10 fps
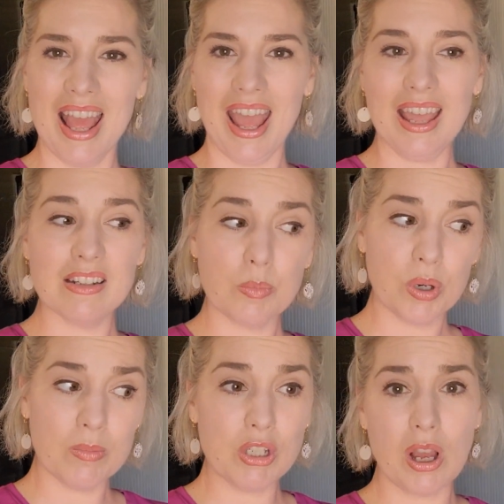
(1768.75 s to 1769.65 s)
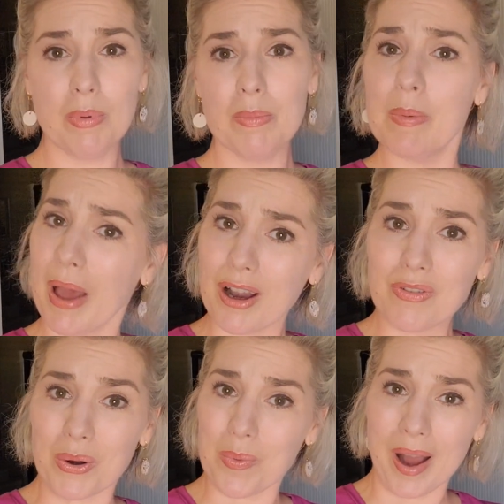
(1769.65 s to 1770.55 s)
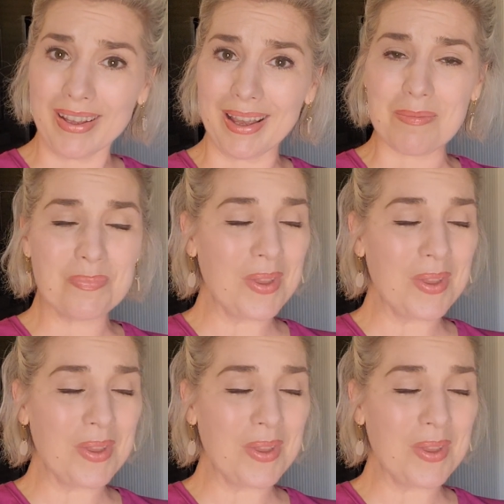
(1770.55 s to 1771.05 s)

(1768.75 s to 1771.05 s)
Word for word: and pretty much helping me pack for Hawaii.